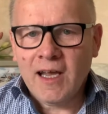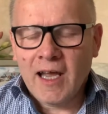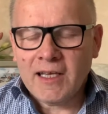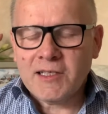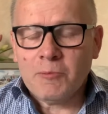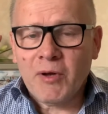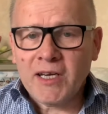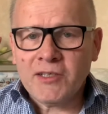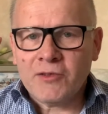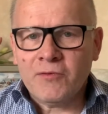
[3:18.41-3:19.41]
It's a
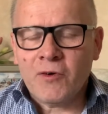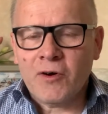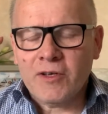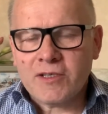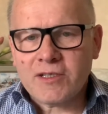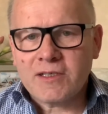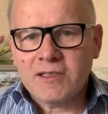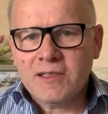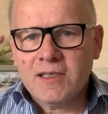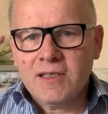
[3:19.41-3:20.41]
picture for us
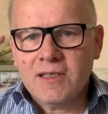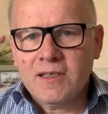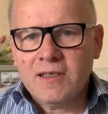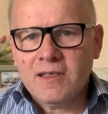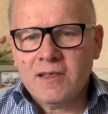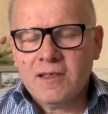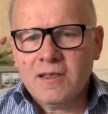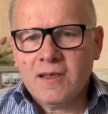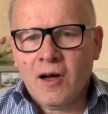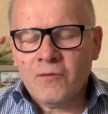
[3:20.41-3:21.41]
of